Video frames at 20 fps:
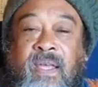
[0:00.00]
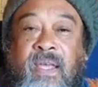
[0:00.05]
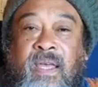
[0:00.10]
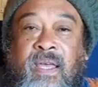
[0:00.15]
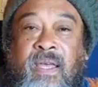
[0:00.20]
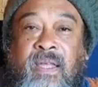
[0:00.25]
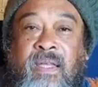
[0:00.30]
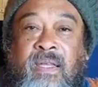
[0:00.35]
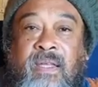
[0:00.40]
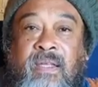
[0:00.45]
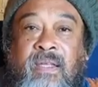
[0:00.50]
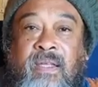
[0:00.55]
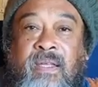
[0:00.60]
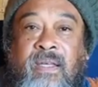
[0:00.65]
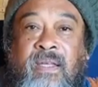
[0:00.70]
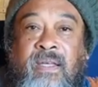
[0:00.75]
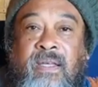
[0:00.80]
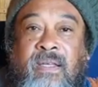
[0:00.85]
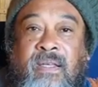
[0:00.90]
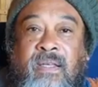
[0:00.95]
And
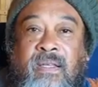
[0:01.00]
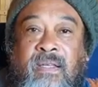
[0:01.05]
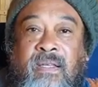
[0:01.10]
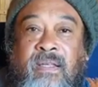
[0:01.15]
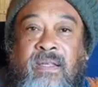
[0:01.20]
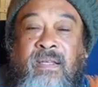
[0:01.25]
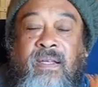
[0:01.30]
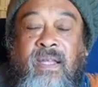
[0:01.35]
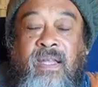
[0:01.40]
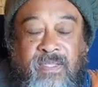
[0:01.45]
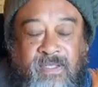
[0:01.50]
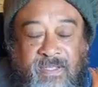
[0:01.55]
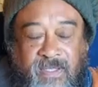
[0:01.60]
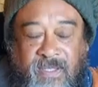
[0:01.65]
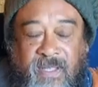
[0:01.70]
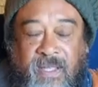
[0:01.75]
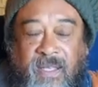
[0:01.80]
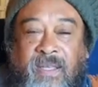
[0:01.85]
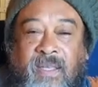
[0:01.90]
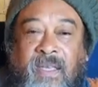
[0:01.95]

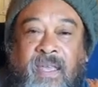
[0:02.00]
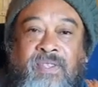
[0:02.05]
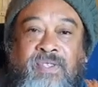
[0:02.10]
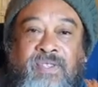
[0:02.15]
let's get